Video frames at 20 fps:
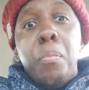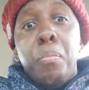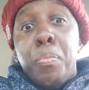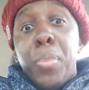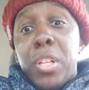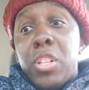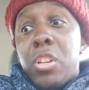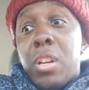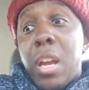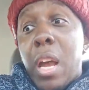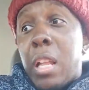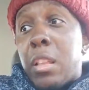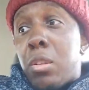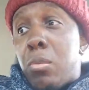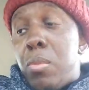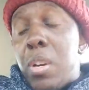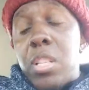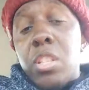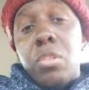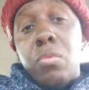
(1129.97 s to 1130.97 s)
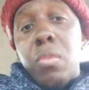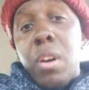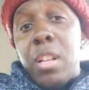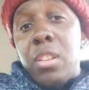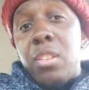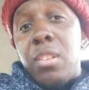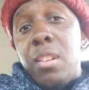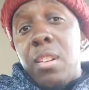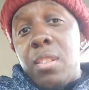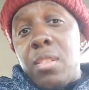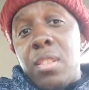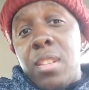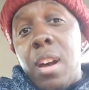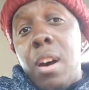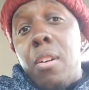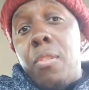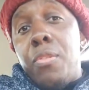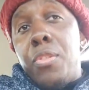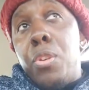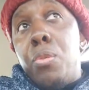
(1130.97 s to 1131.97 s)
but you got the restaurant to
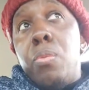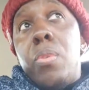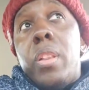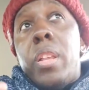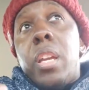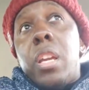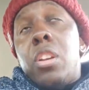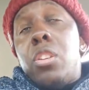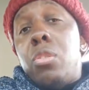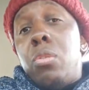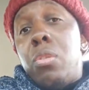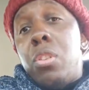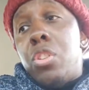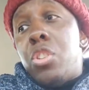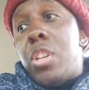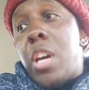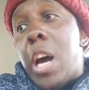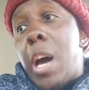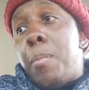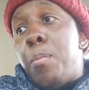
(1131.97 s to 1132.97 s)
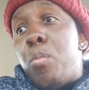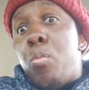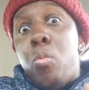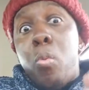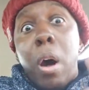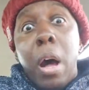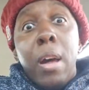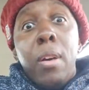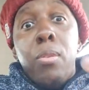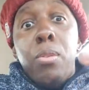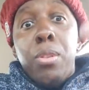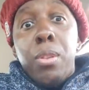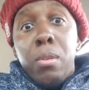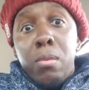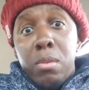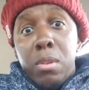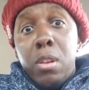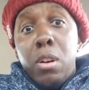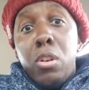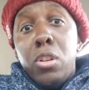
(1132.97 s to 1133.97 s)
yourself. You really can do the job while
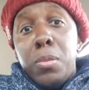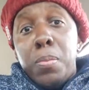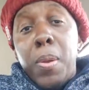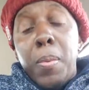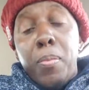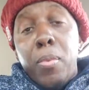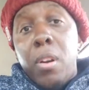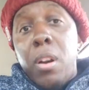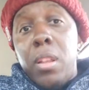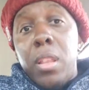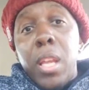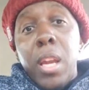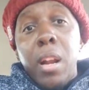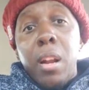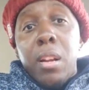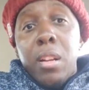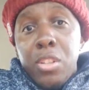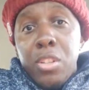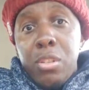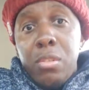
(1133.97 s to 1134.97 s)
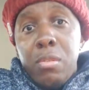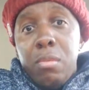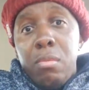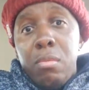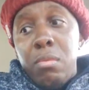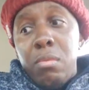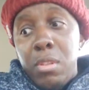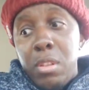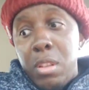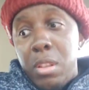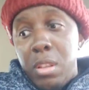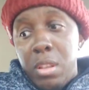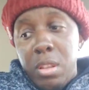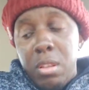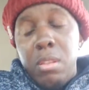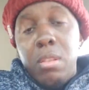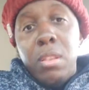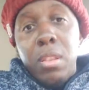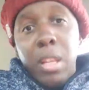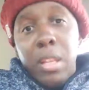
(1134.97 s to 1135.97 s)
those people are there, because
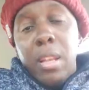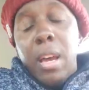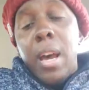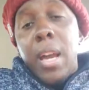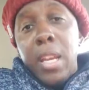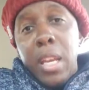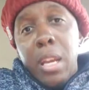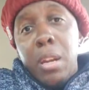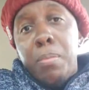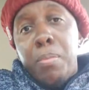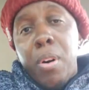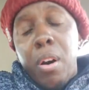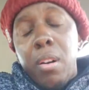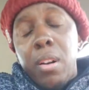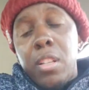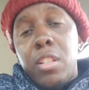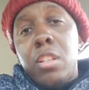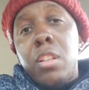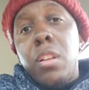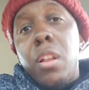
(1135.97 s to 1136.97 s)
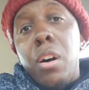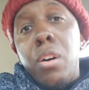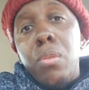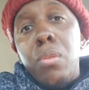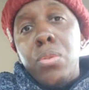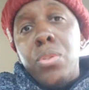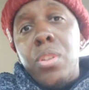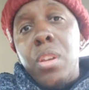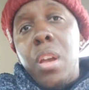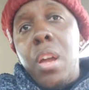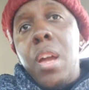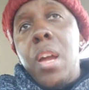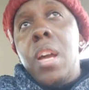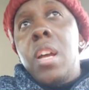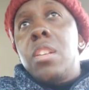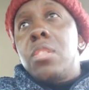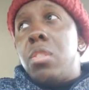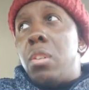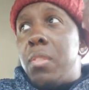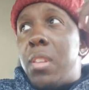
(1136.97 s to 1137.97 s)
the dine-in part is closed.
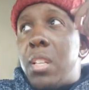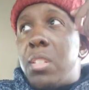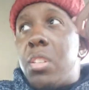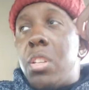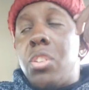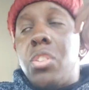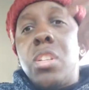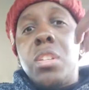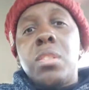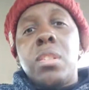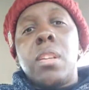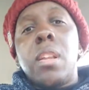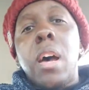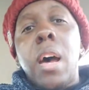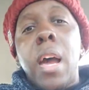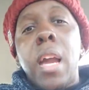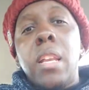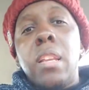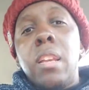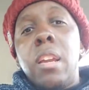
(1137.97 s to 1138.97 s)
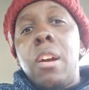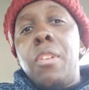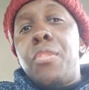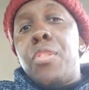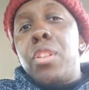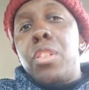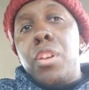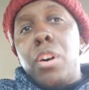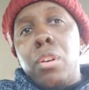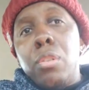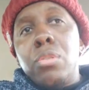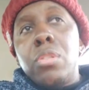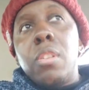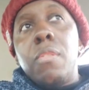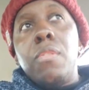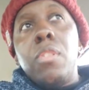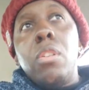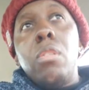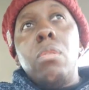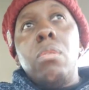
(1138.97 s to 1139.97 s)
So this is just an idea for those
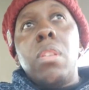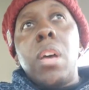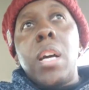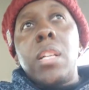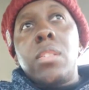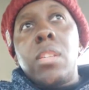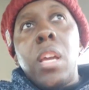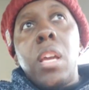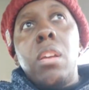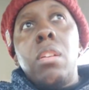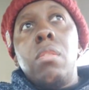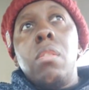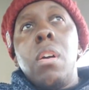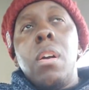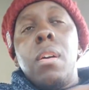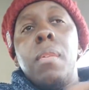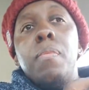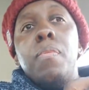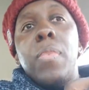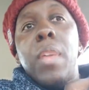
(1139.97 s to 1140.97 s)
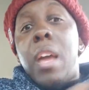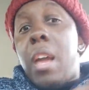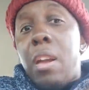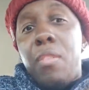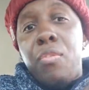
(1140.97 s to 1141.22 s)
of you that's a, hey